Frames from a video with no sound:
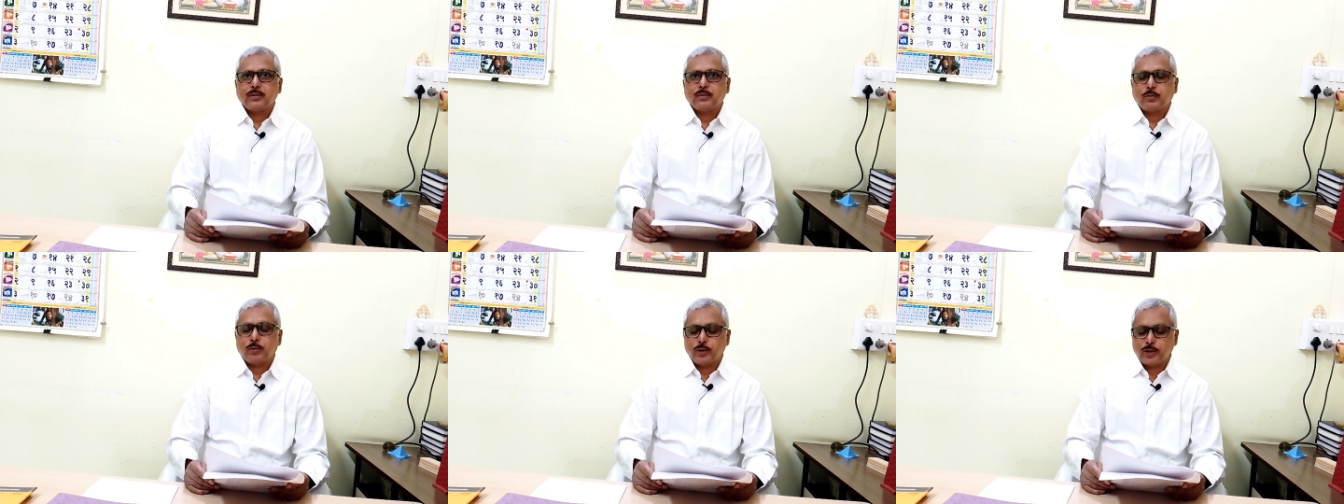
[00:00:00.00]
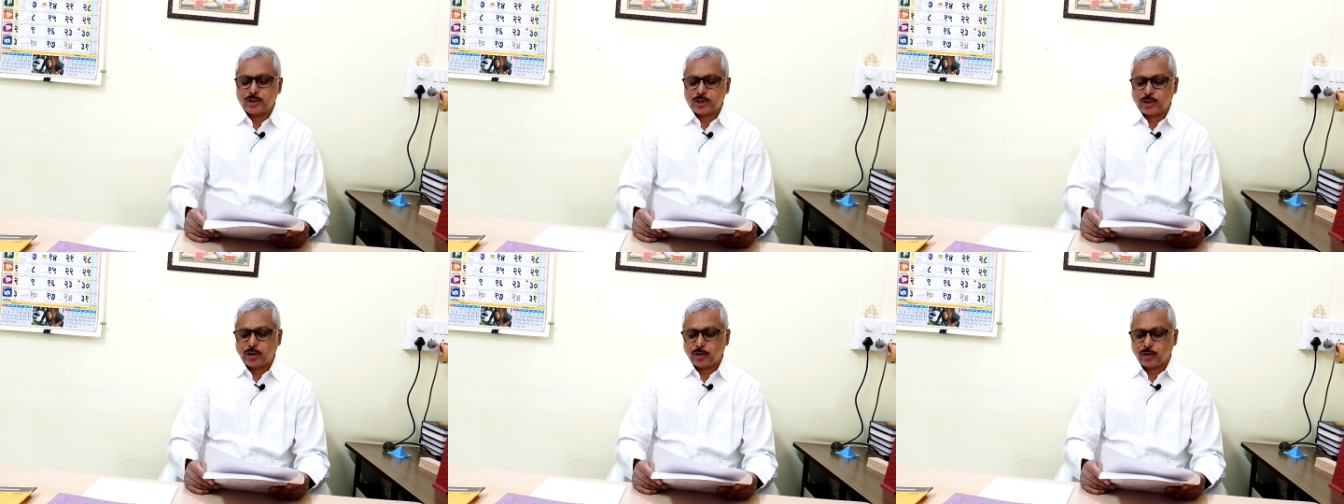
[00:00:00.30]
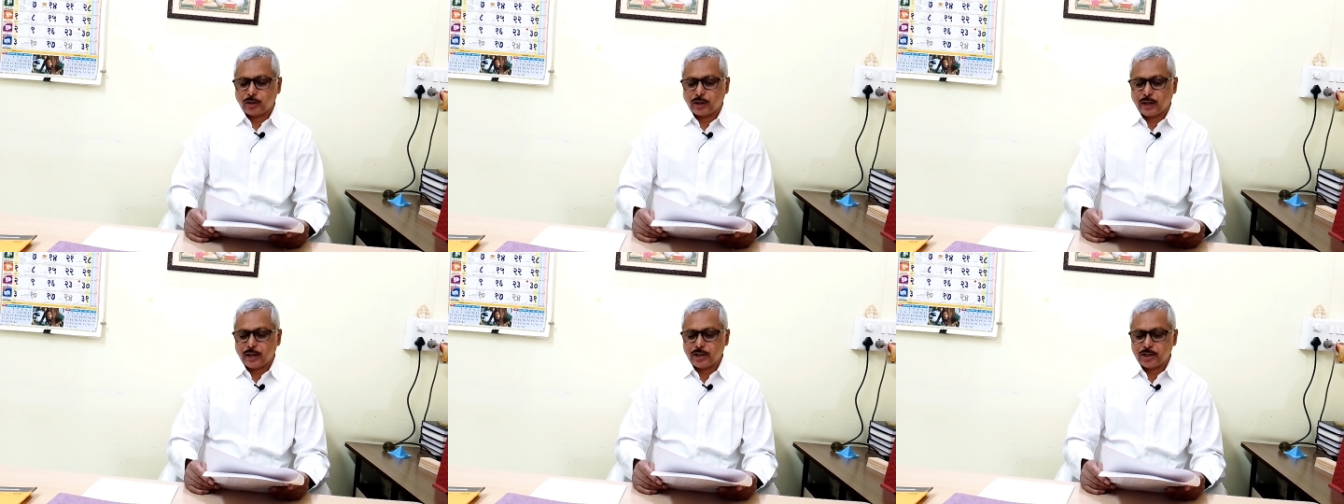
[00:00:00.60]
police
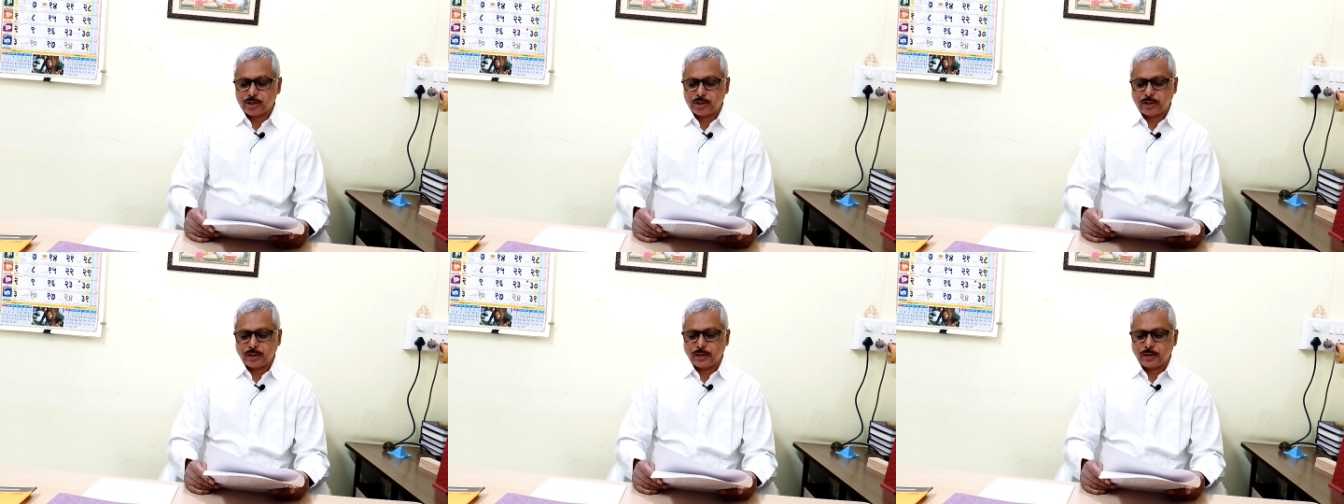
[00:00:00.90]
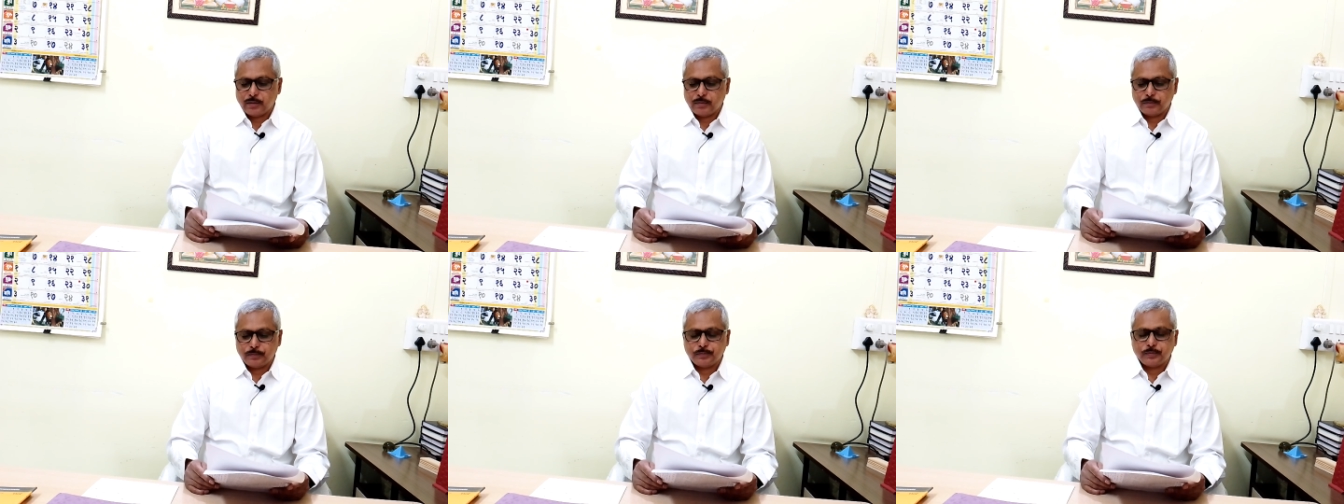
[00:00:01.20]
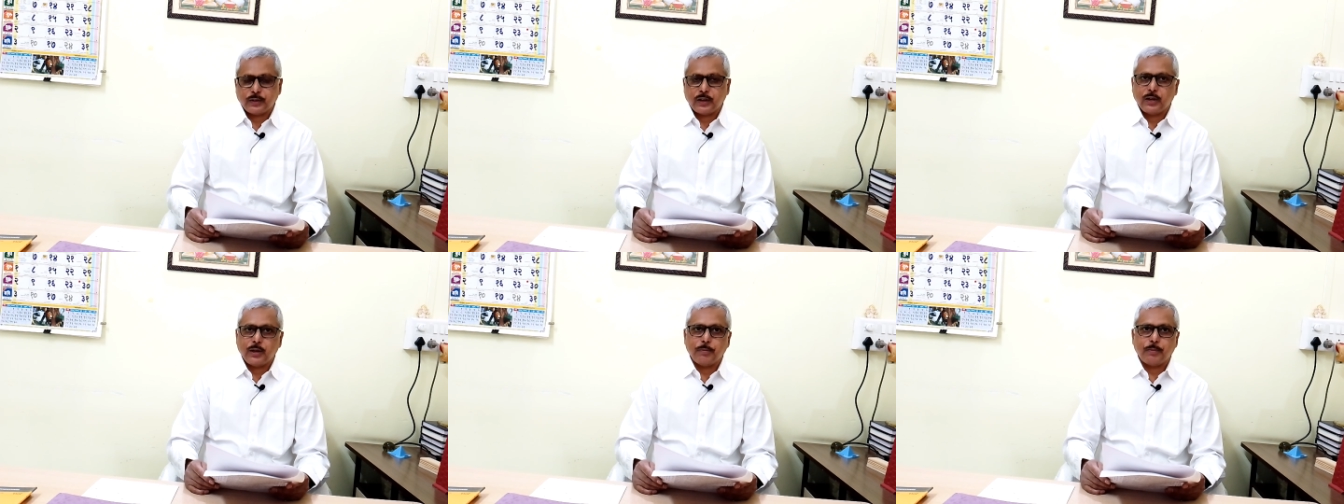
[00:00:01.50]
cannot arrest
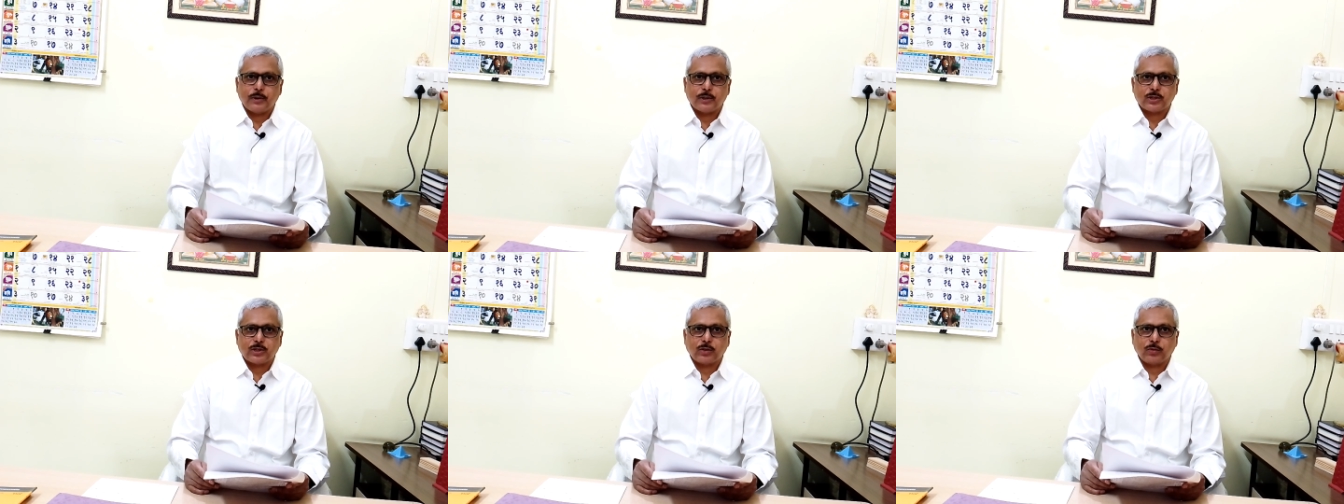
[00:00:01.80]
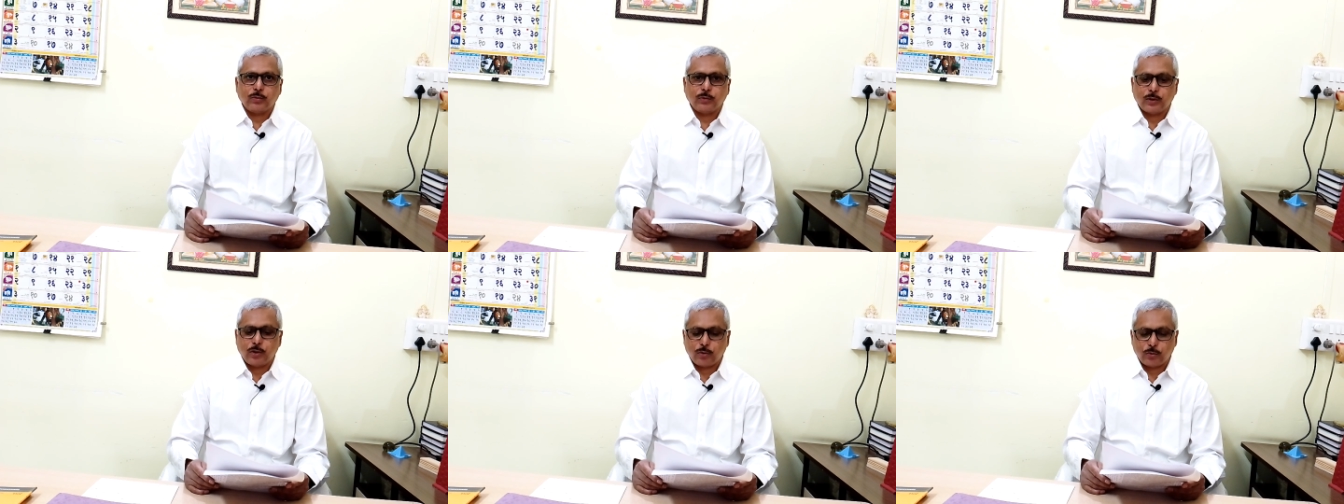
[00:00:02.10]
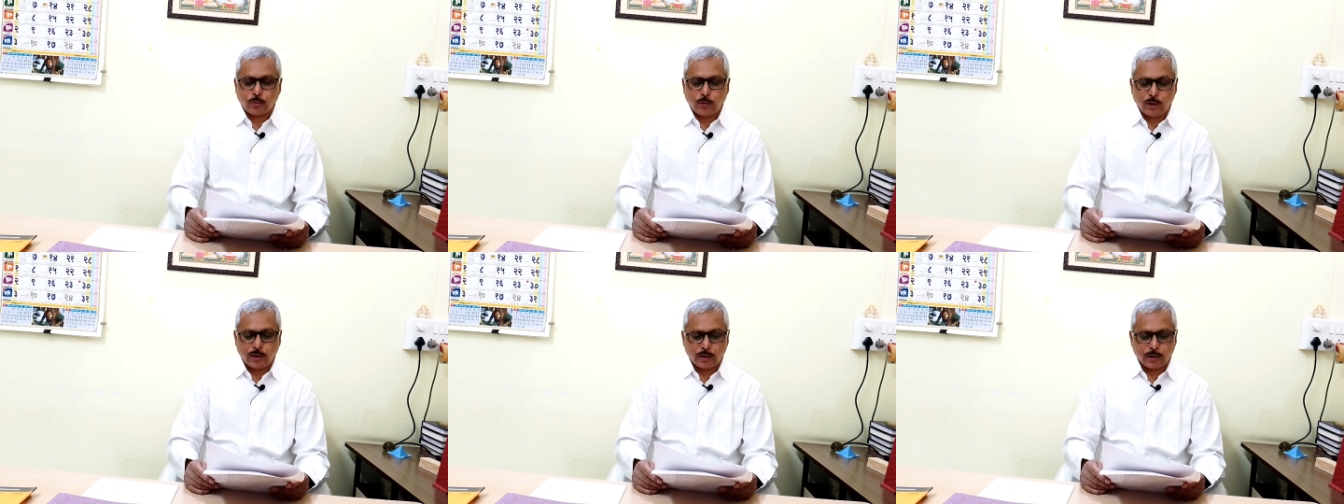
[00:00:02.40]
any person
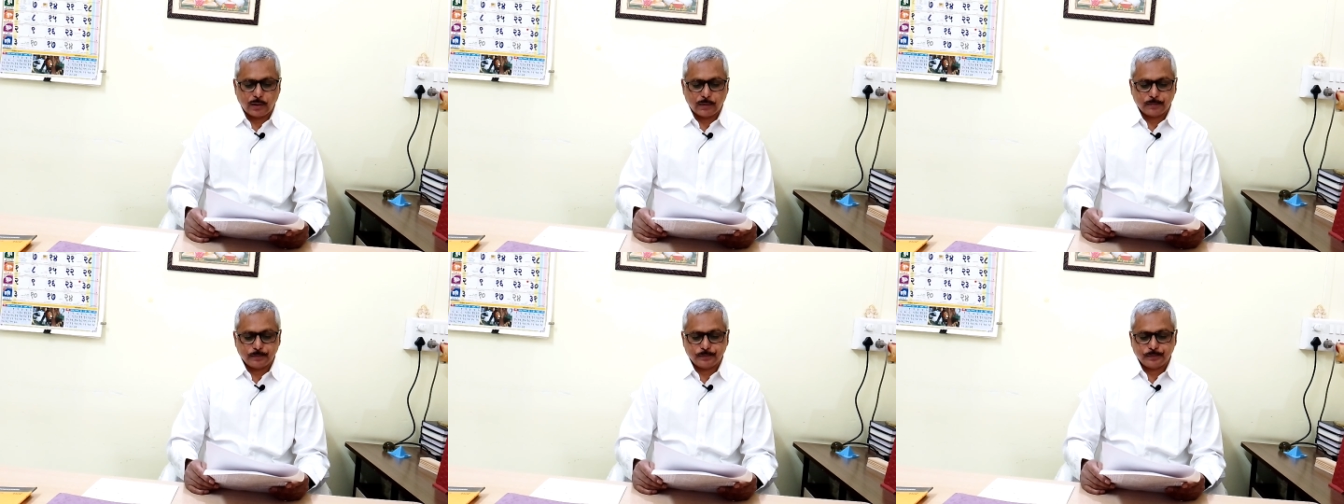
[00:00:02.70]
without warrant.